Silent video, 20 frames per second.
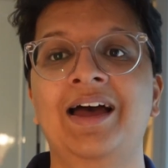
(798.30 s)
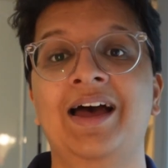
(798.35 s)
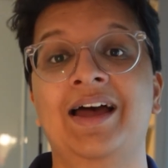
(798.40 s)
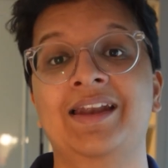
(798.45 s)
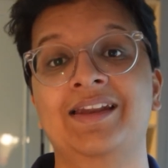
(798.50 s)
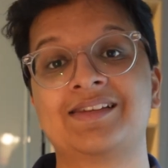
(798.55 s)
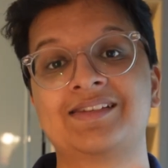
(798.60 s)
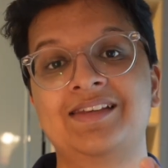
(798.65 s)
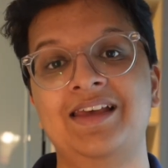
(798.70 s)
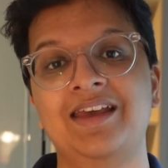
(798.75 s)

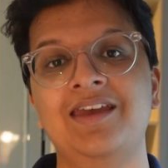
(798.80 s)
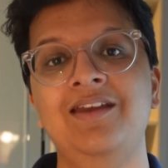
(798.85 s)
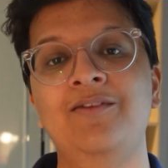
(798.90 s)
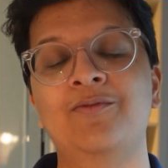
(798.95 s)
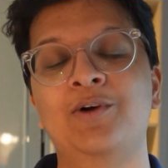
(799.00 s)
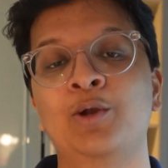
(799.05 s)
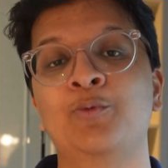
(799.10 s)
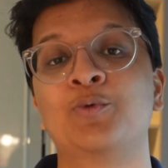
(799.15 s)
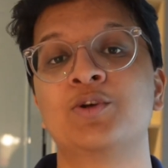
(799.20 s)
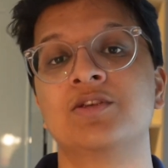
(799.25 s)
And the second
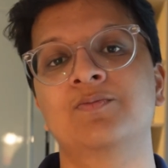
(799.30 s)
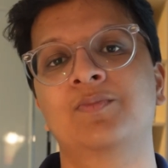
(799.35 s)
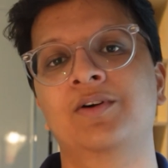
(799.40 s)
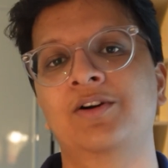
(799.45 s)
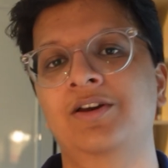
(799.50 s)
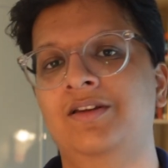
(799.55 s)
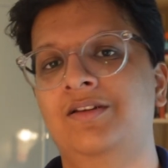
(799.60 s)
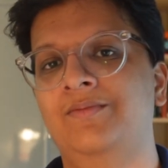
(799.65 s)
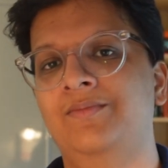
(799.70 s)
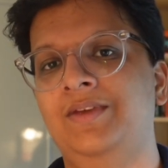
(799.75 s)
one was
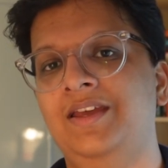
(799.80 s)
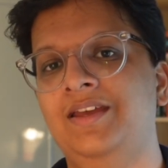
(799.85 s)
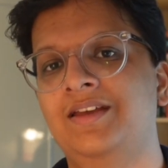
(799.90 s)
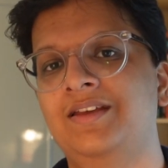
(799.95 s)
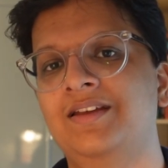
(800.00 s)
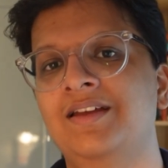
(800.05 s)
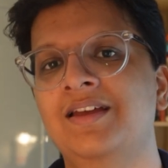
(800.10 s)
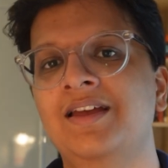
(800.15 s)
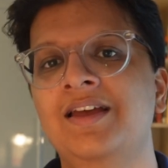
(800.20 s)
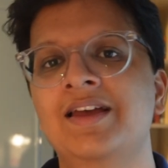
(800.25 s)
Boilermake.
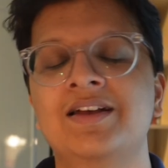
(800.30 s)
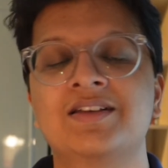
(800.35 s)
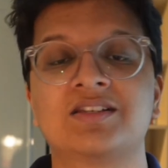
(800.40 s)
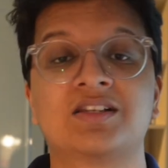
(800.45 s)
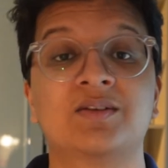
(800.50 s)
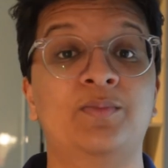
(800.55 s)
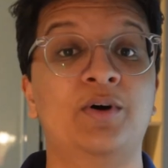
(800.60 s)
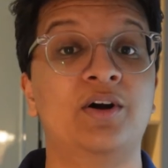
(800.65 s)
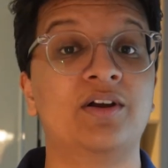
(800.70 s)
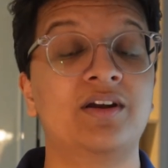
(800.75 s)

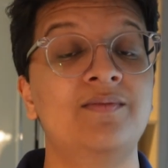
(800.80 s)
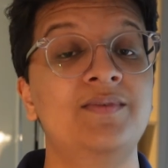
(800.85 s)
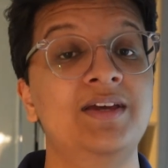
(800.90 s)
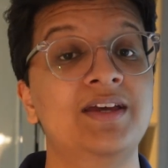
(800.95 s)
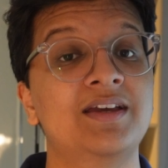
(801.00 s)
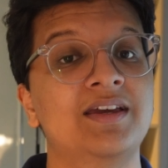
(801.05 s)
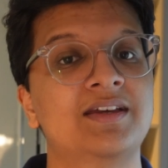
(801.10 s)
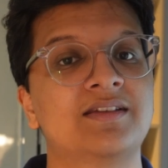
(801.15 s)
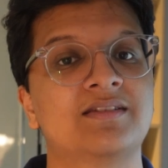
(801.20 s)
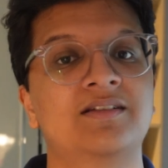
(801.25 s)
So
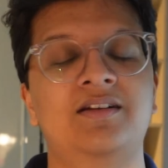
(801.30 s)
Boilermake is